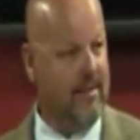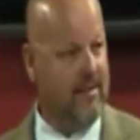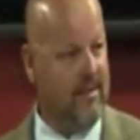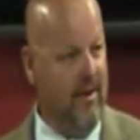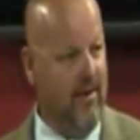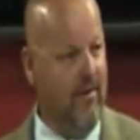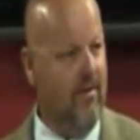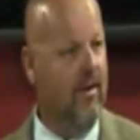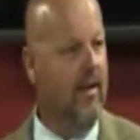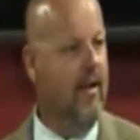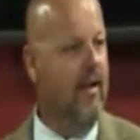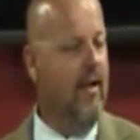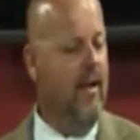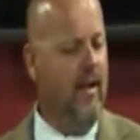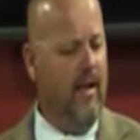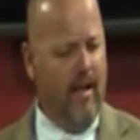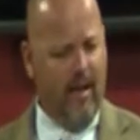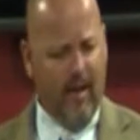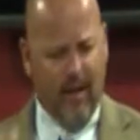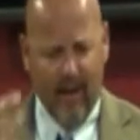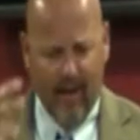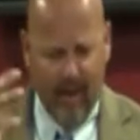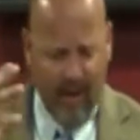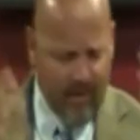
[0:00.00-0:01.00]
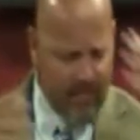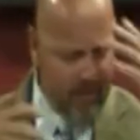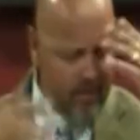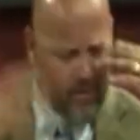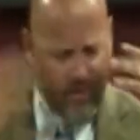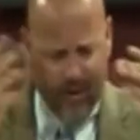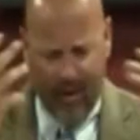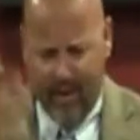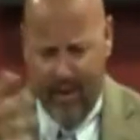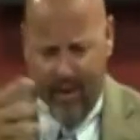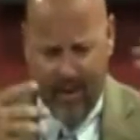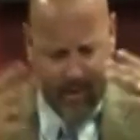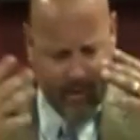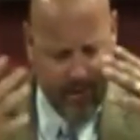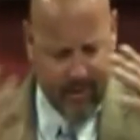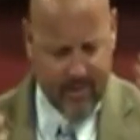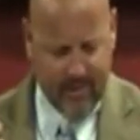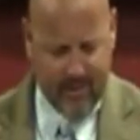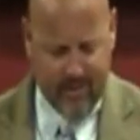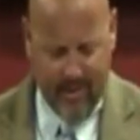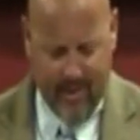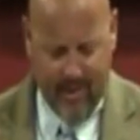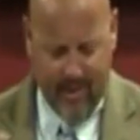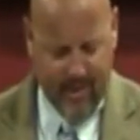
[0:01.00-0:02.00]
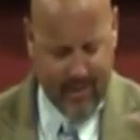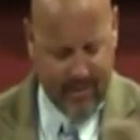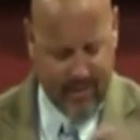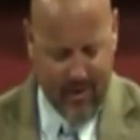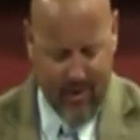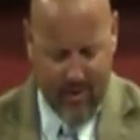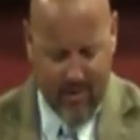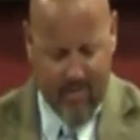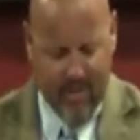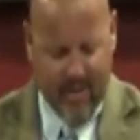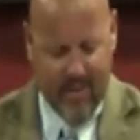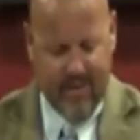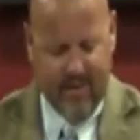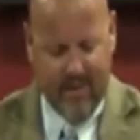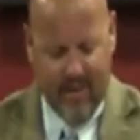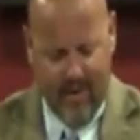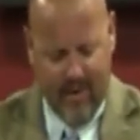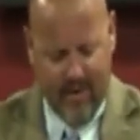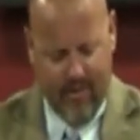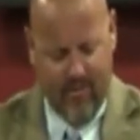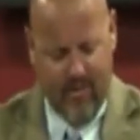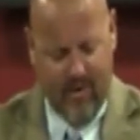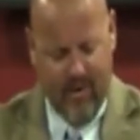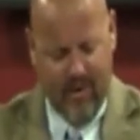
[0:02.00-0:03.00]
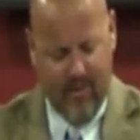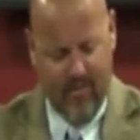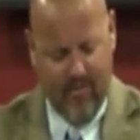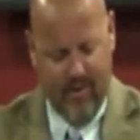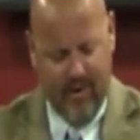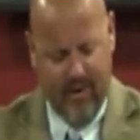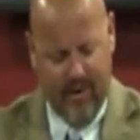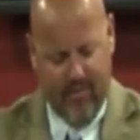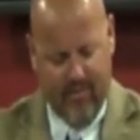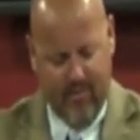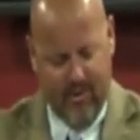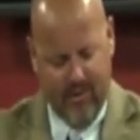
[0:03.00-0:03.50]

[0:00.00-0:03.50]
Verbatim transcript: So everything just, it, it's going to be done away with.